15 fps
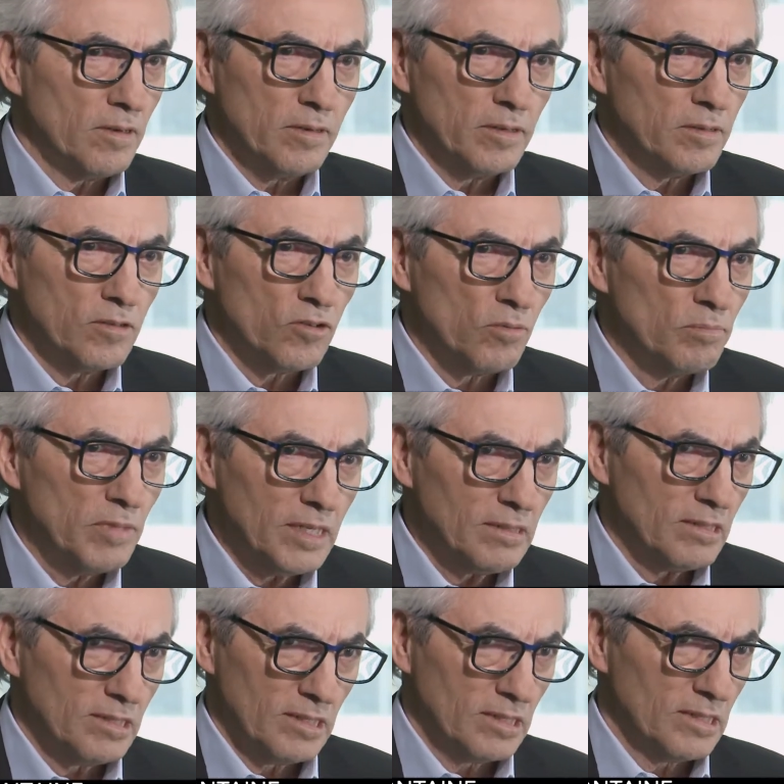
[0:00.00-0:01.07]
are
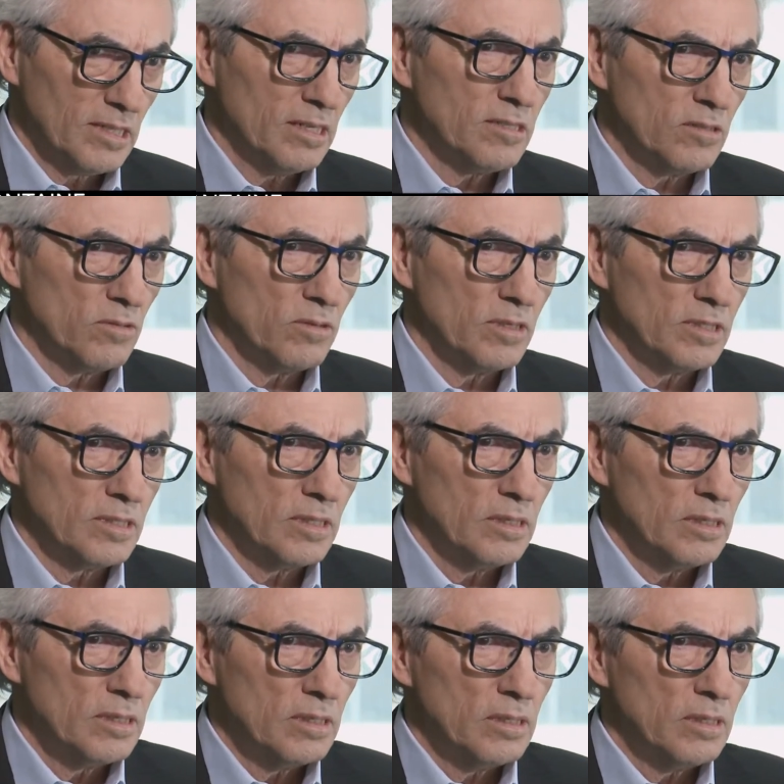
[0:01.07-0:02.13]
tremendous success stories
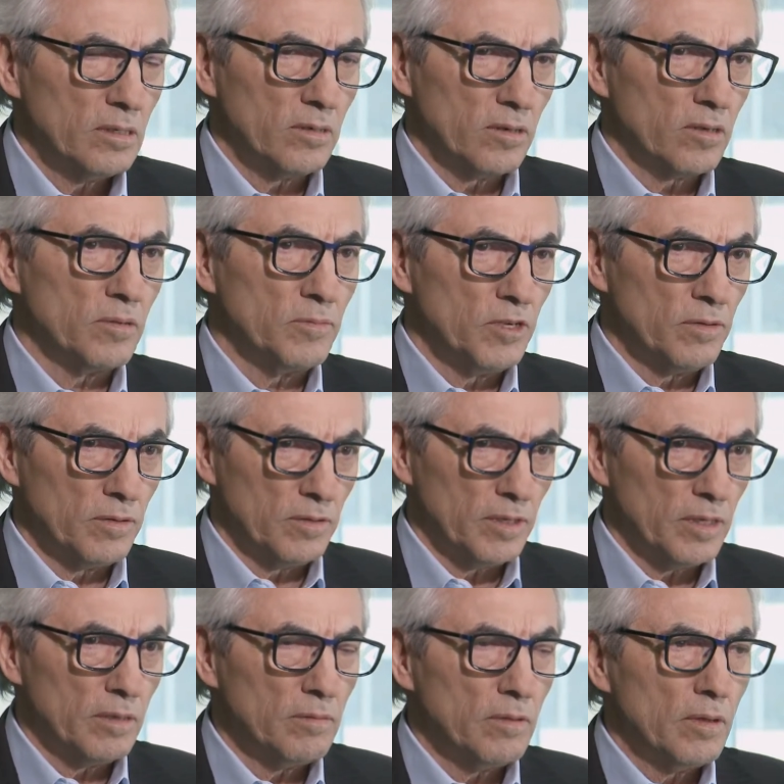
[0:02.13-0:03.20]
in our
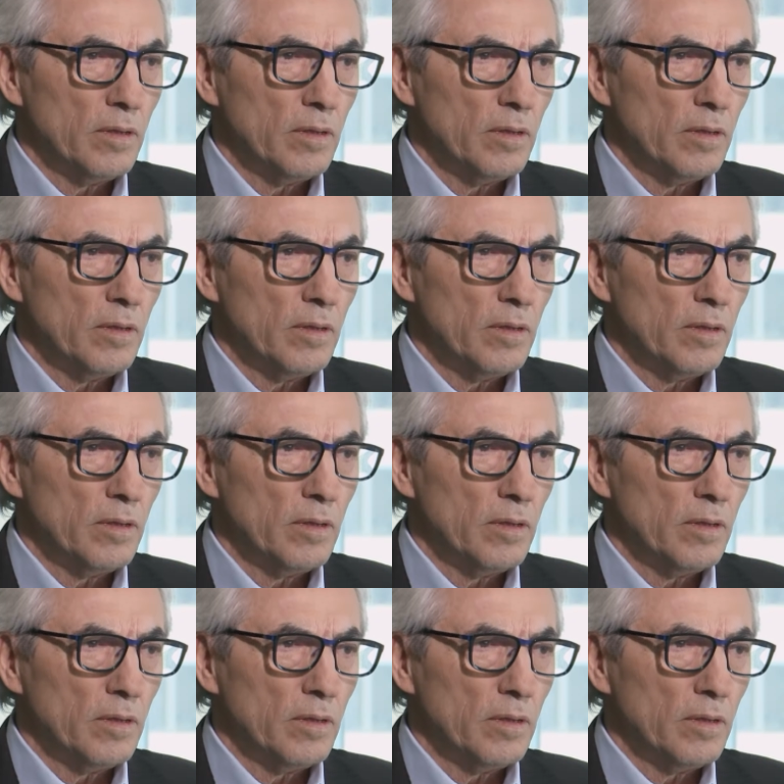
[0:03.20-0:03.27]
community.